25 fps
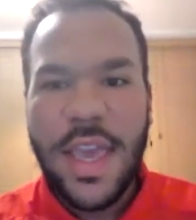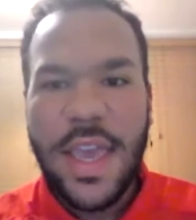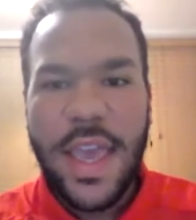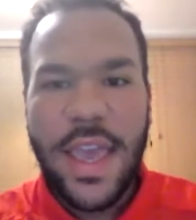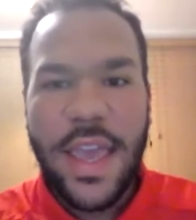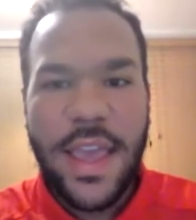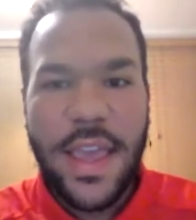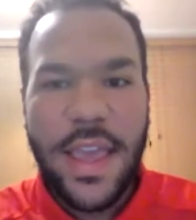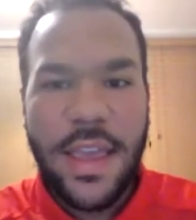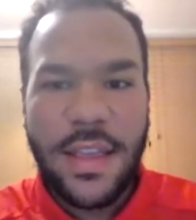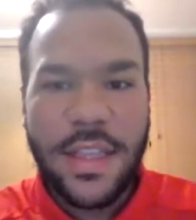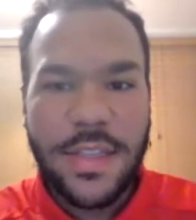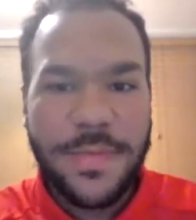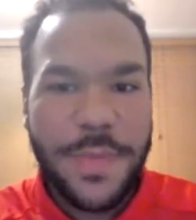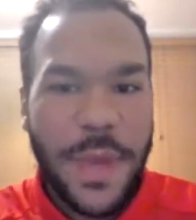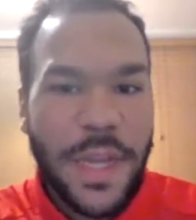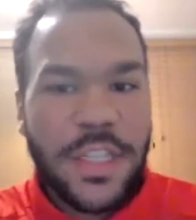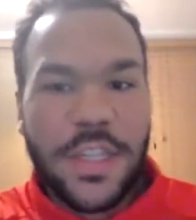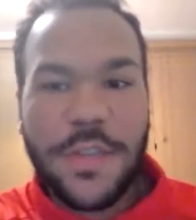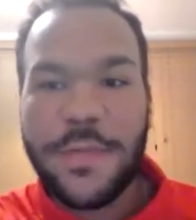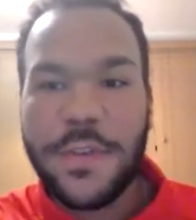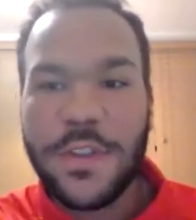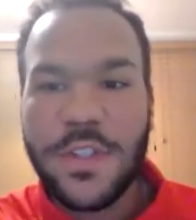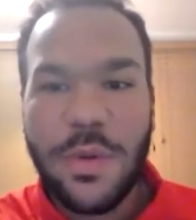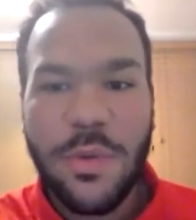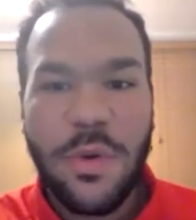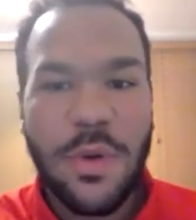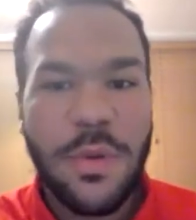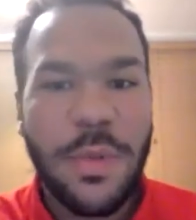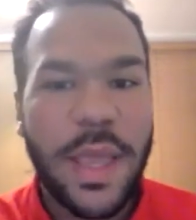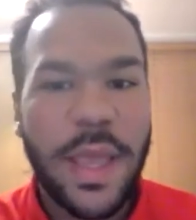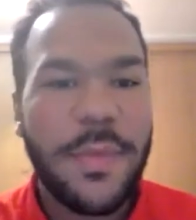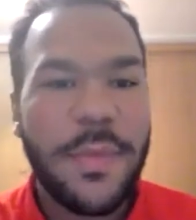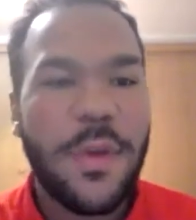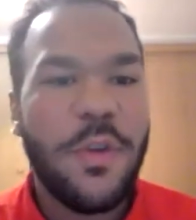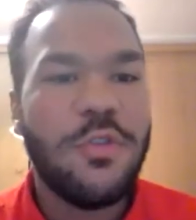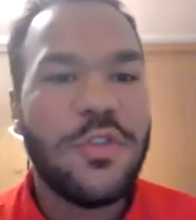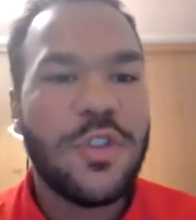especially for someone
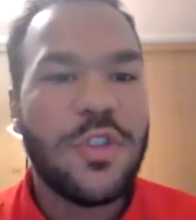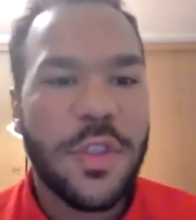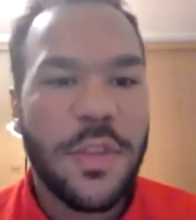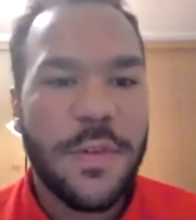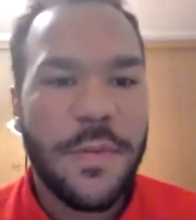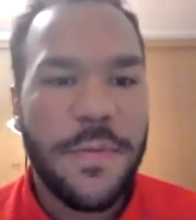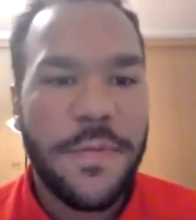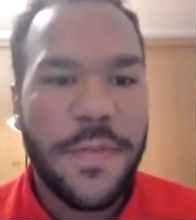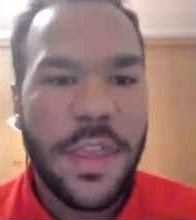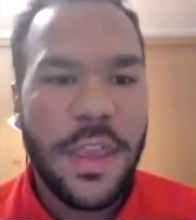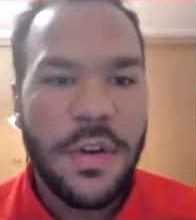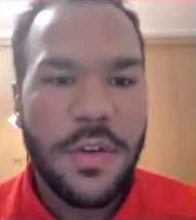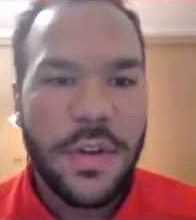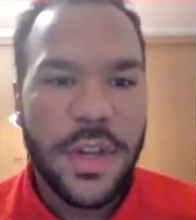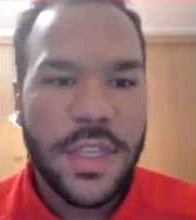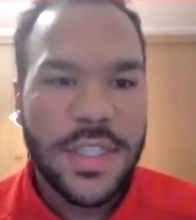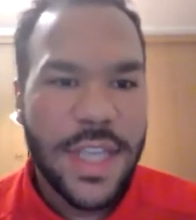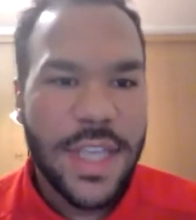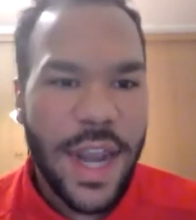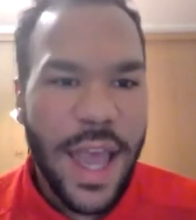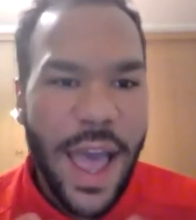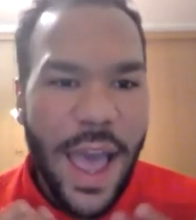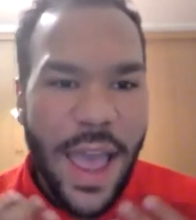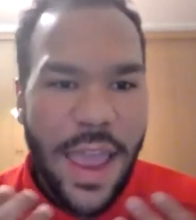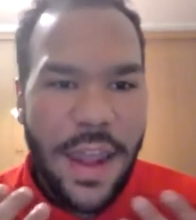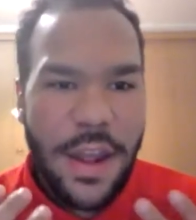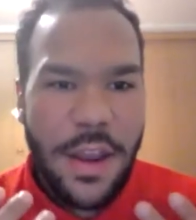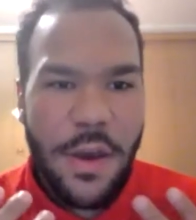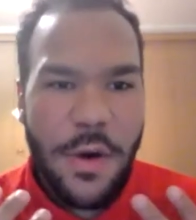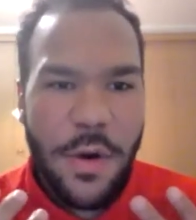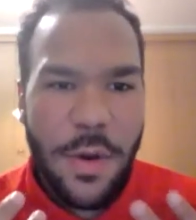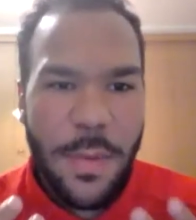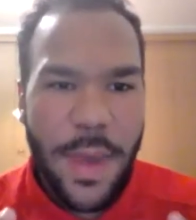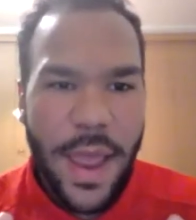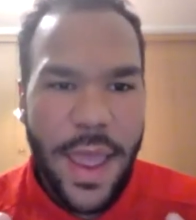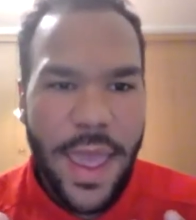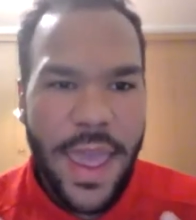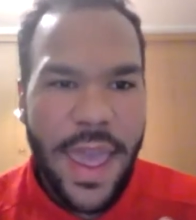like me who's on the field, is that I know
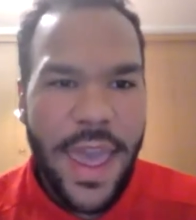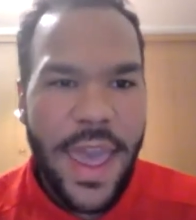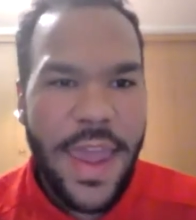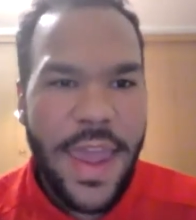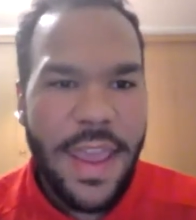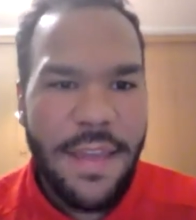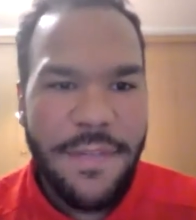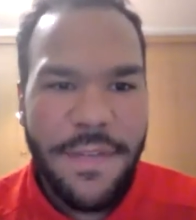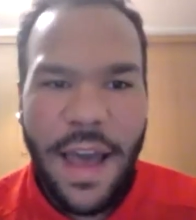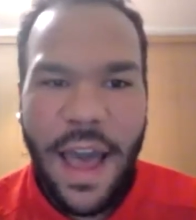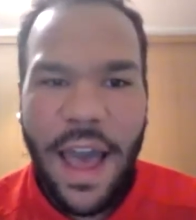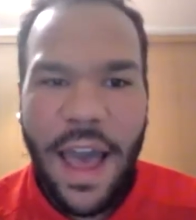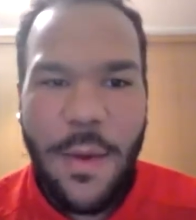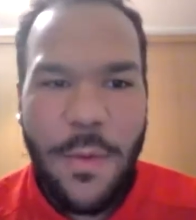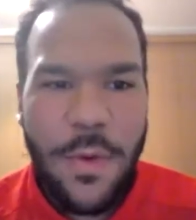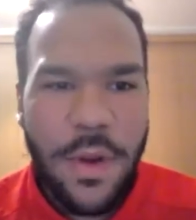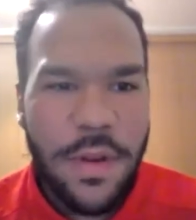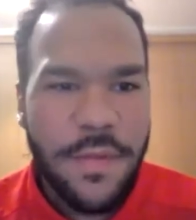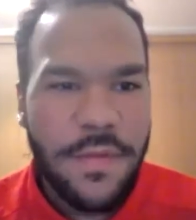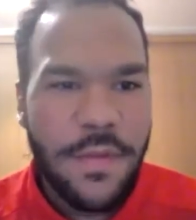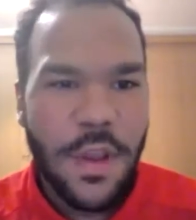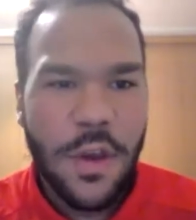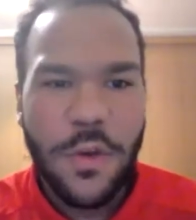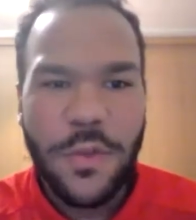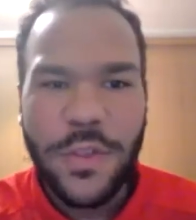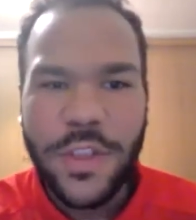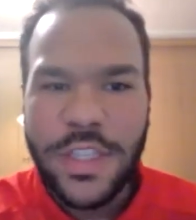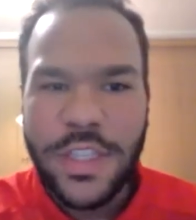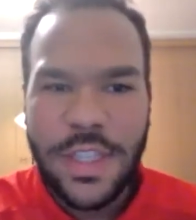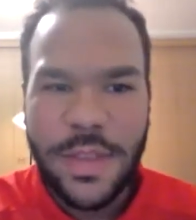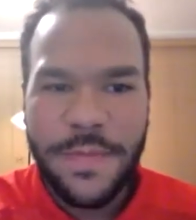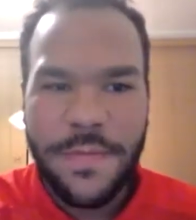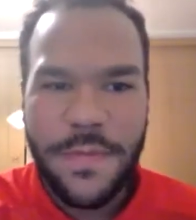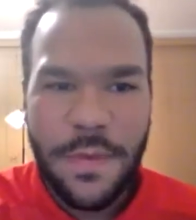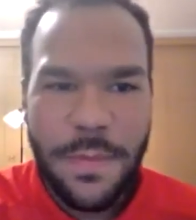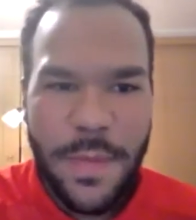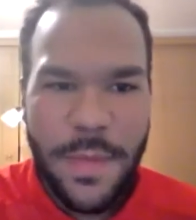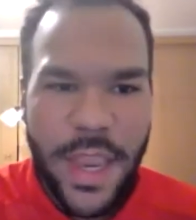in my head, if I would have known this
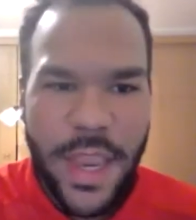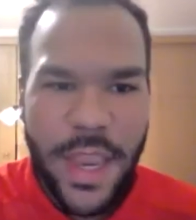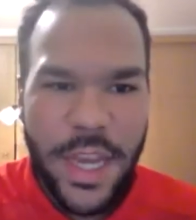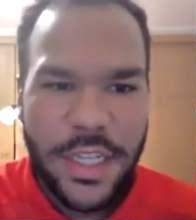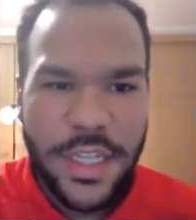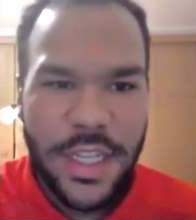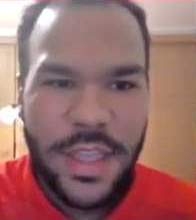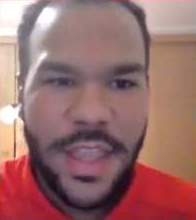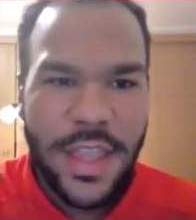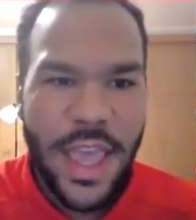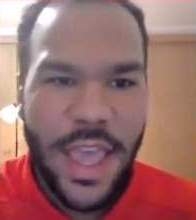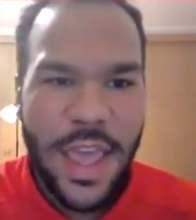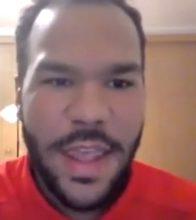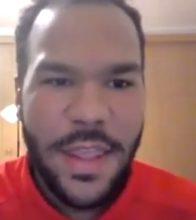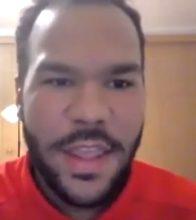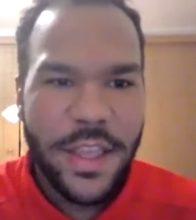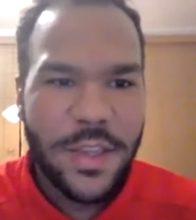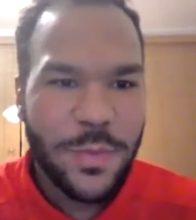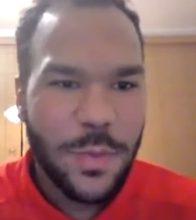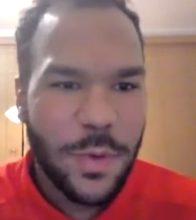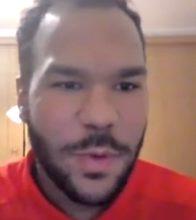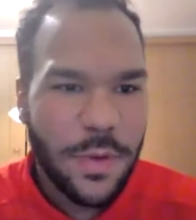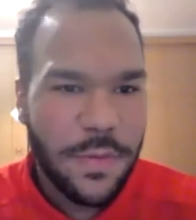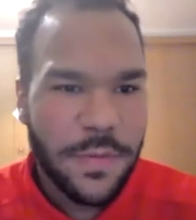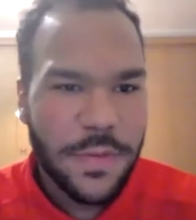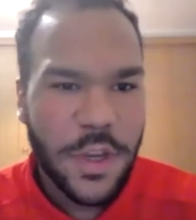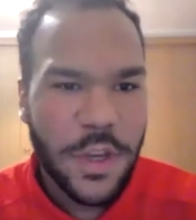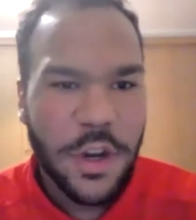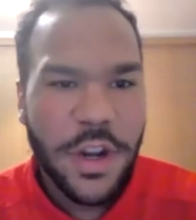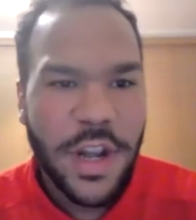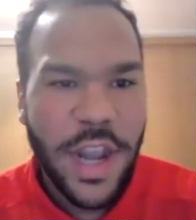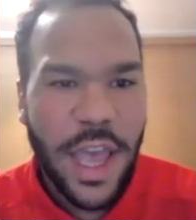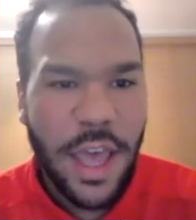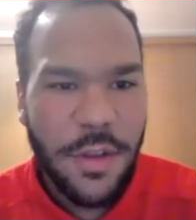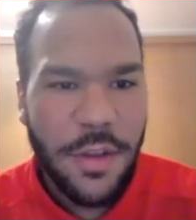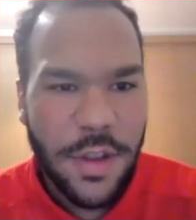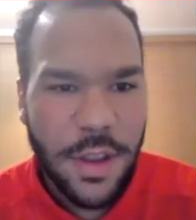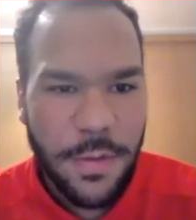information then, this would have turned
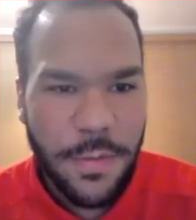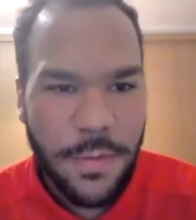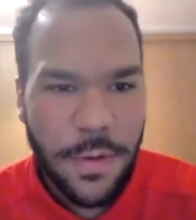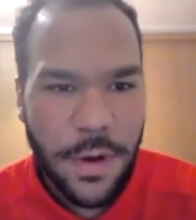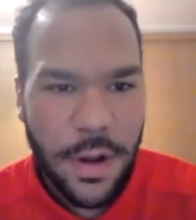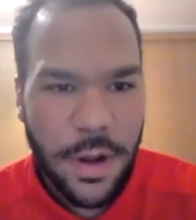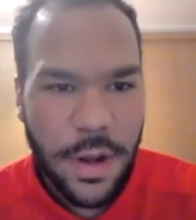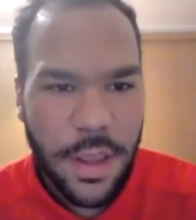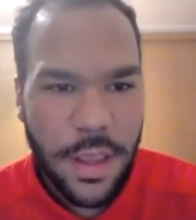out different.